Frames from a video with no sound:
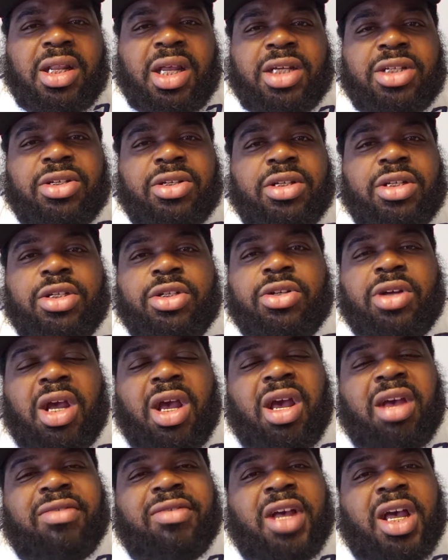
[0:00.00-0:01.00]
next year in the
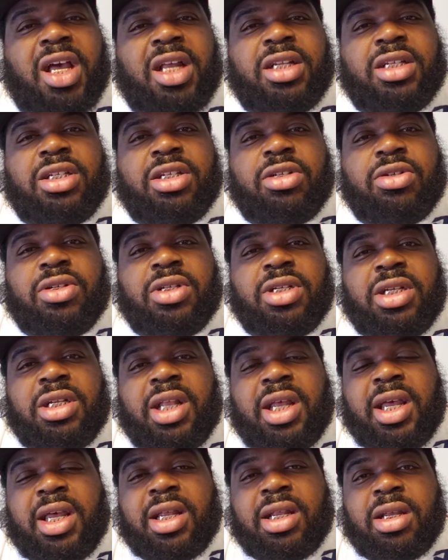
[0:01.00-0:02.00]
draft. I honestly don't see
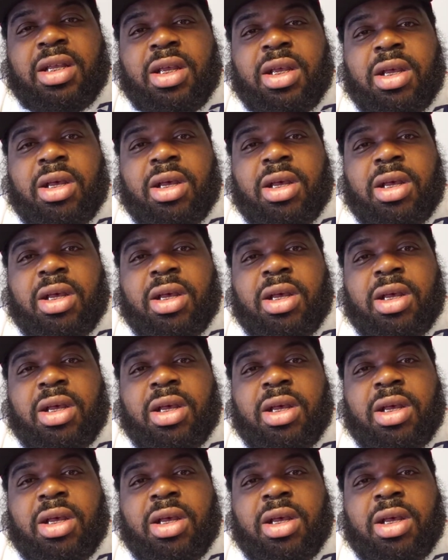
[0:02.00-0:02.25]
that.